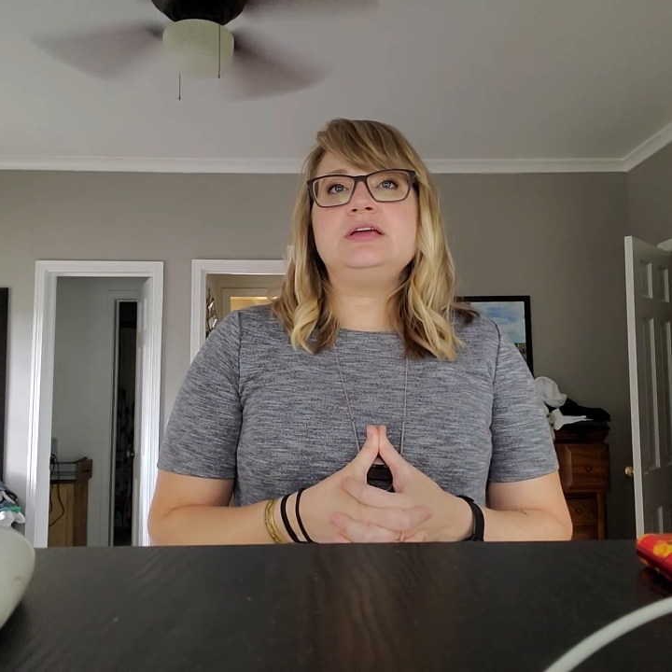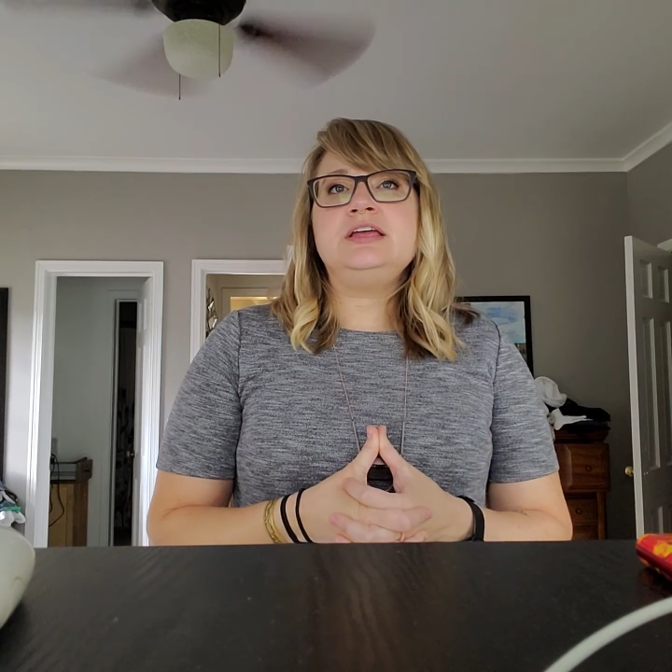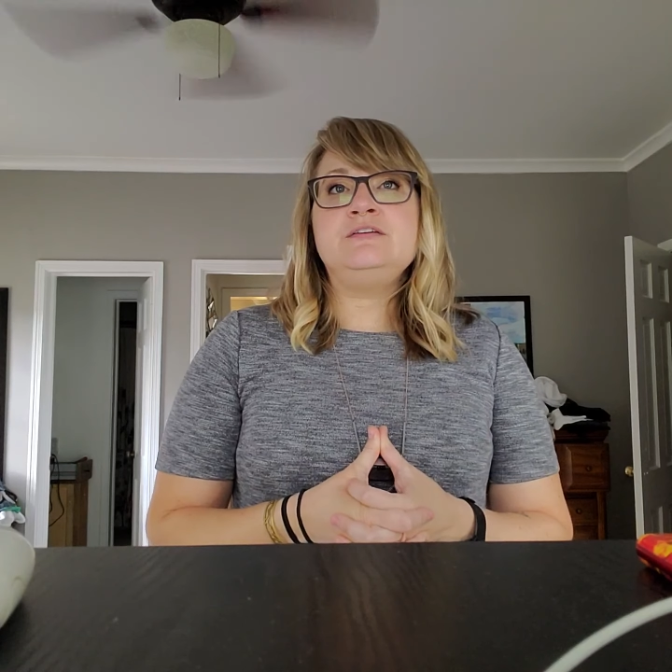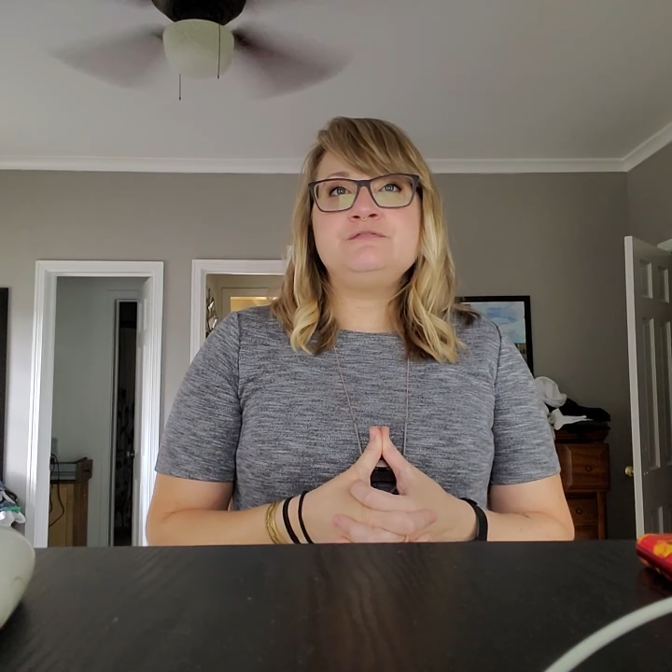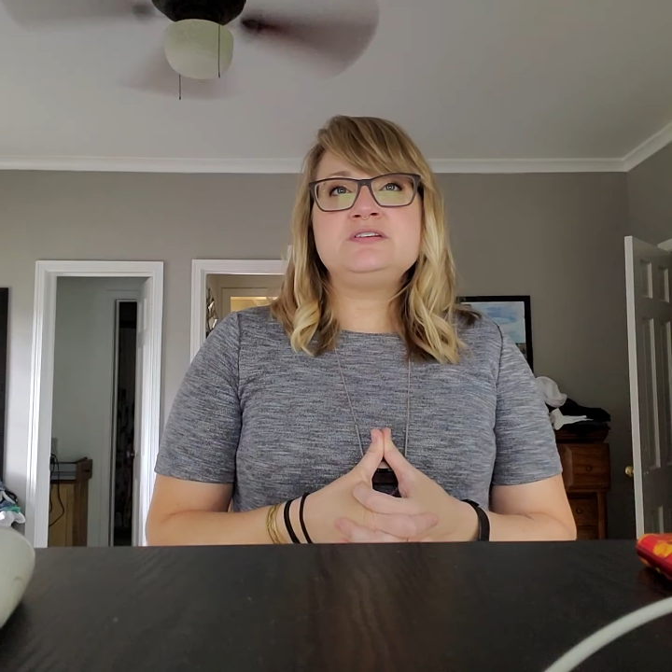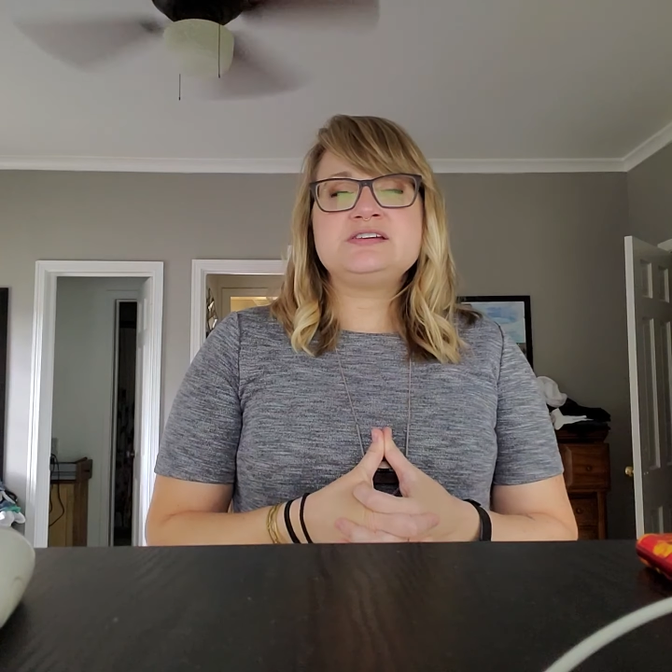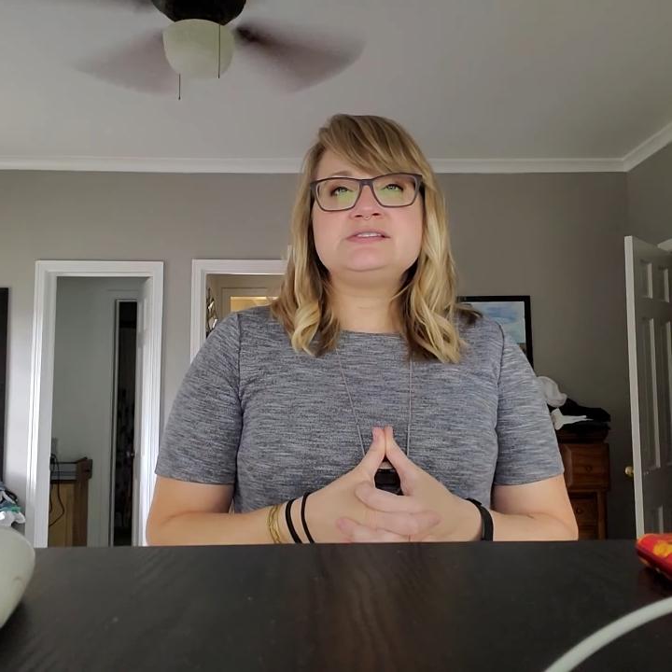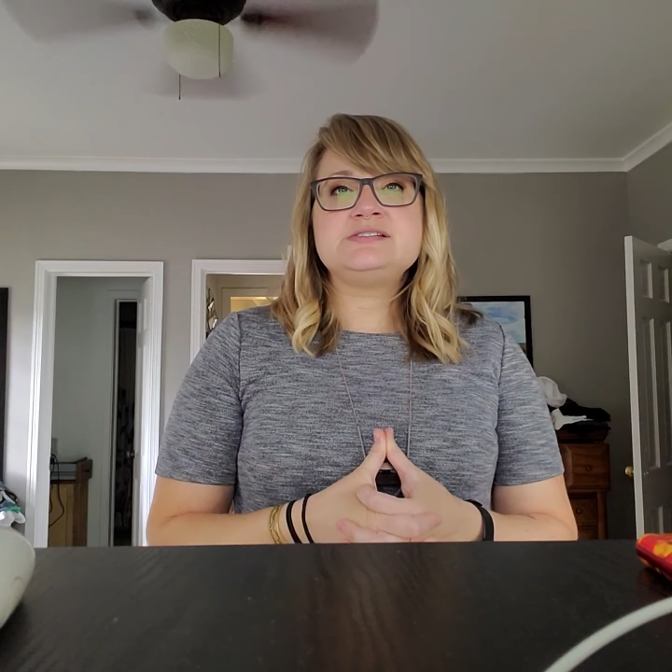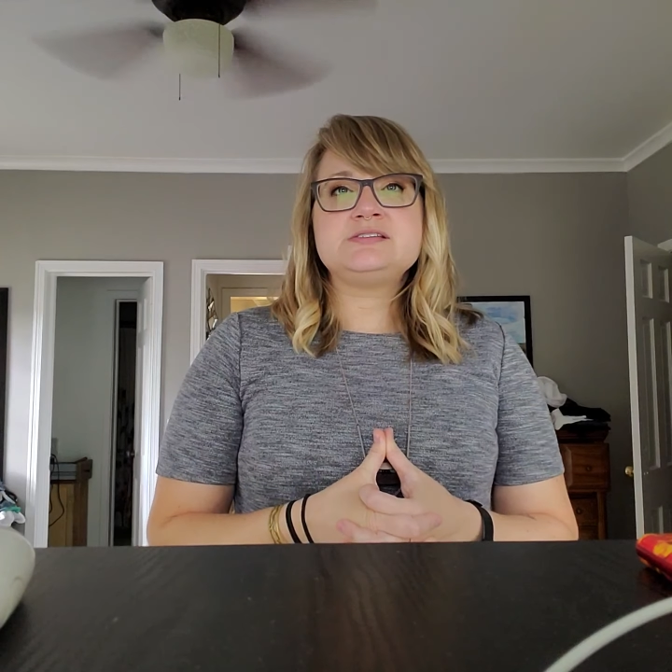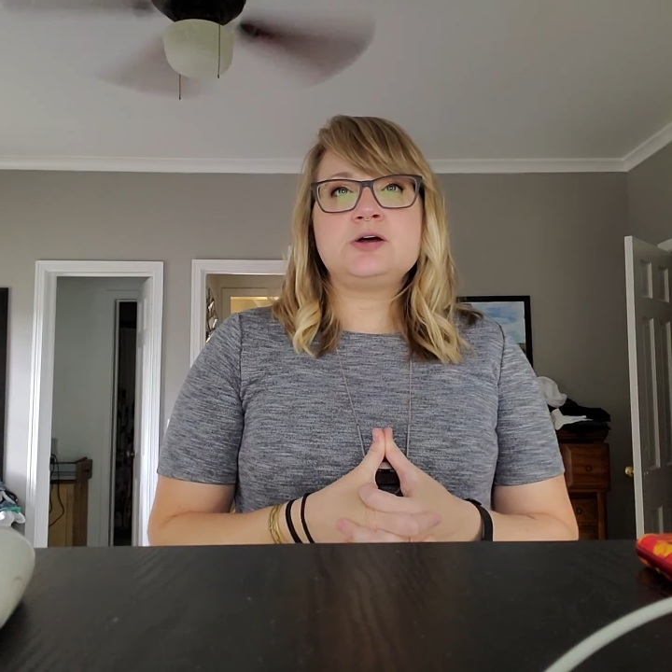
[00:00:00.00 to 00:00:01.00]
if the
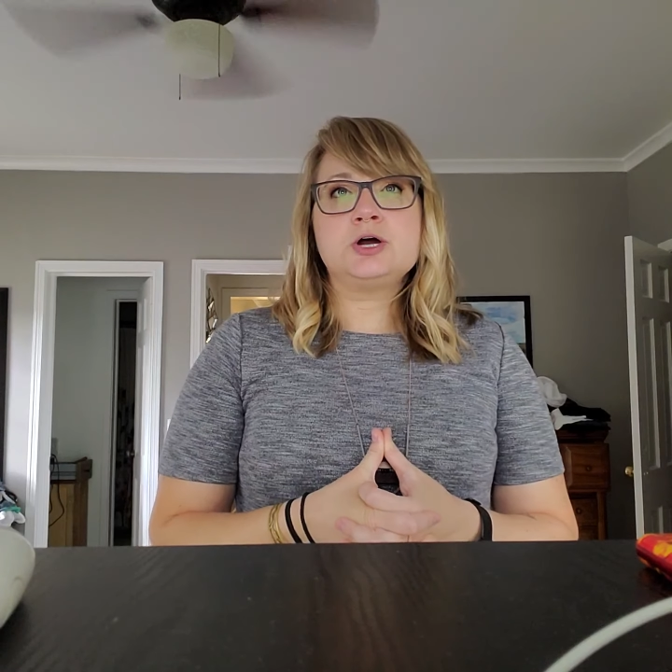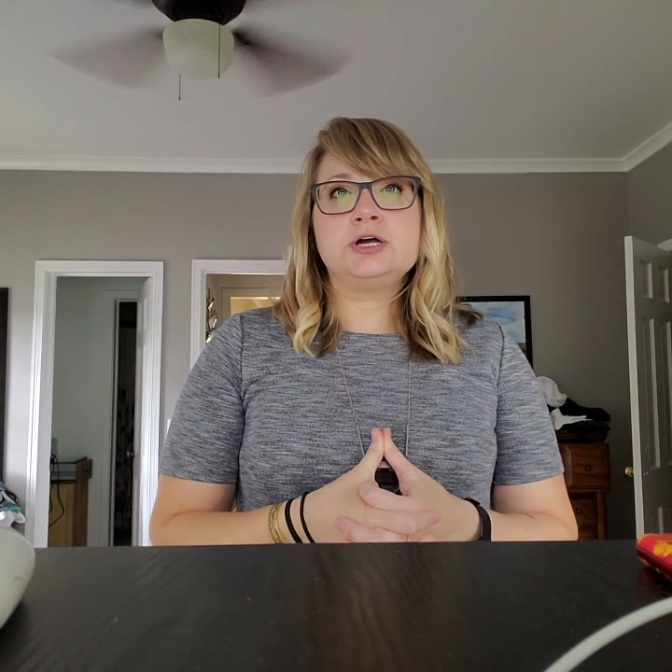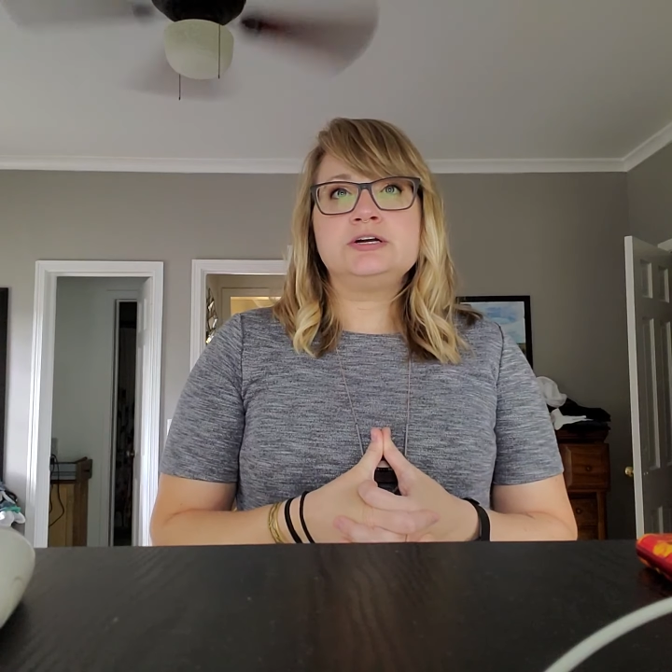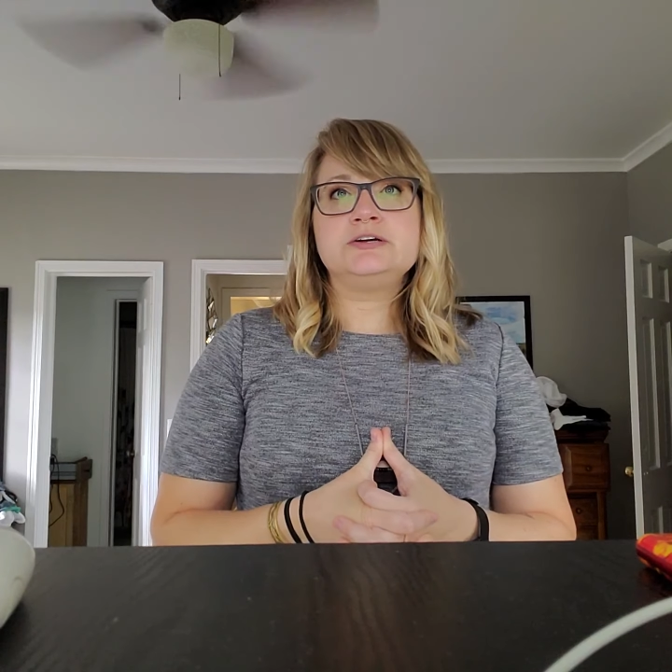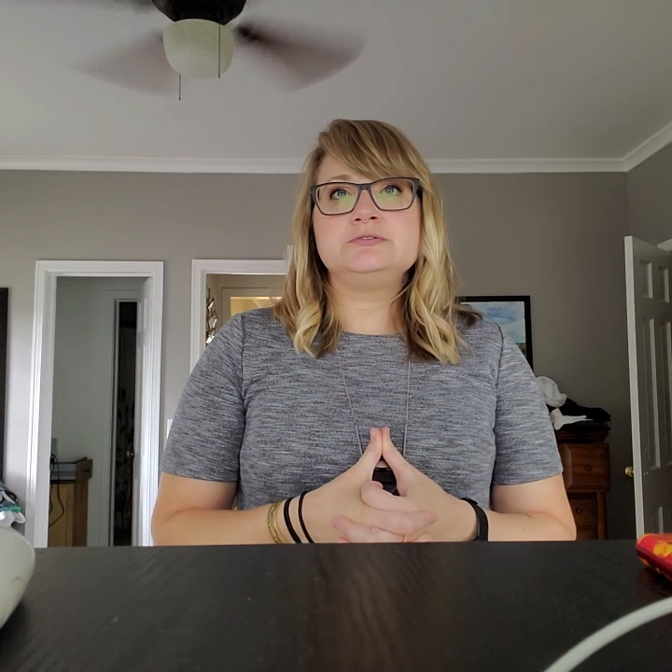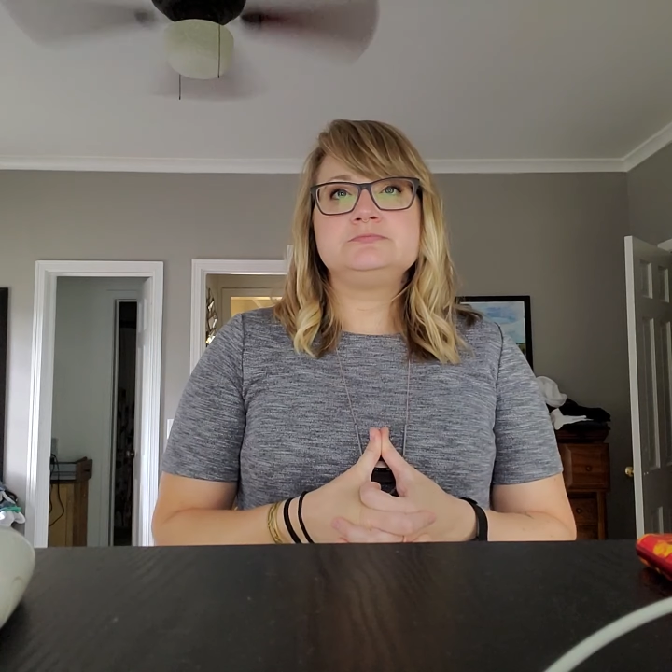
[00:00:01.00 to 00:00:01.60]
test is hard,